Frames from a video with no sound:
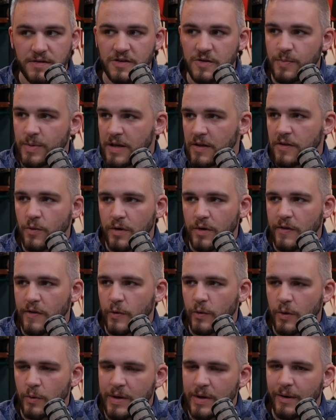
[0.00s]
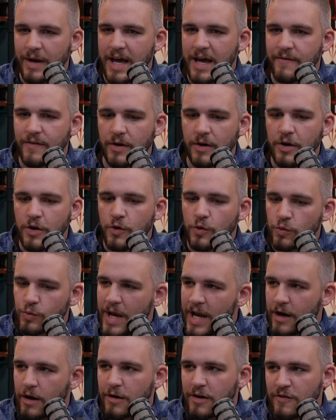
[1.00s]
speak the word of the Lord. We don't have a
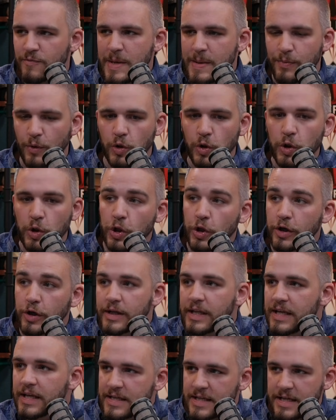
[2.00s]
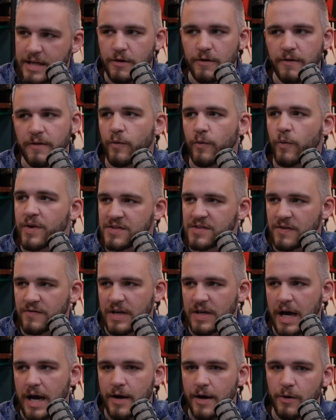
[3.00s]
record of people learning to hear the voice of
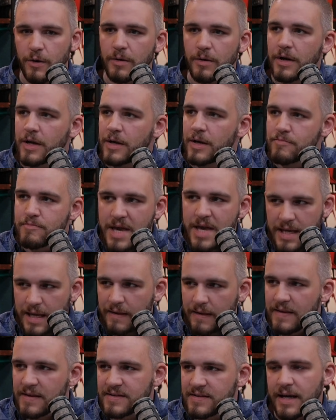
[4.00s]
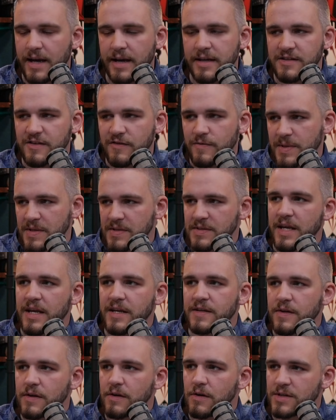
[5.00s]
God or making these kinds of
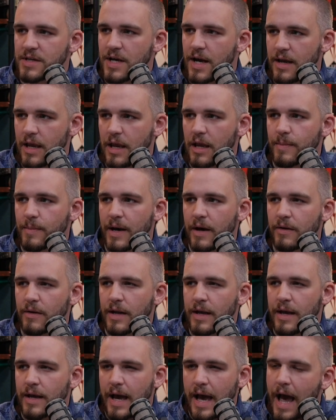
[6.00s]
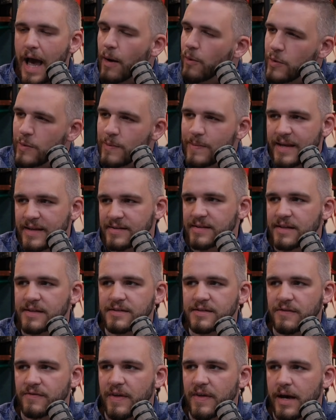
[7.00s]
mistakes that you're talking about. How would we make
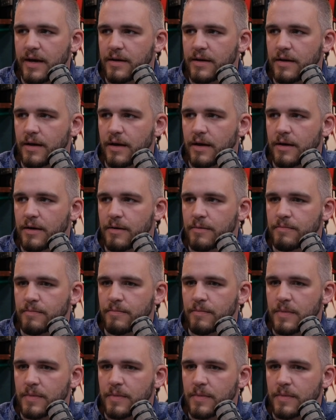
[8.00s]
sense of that? Um,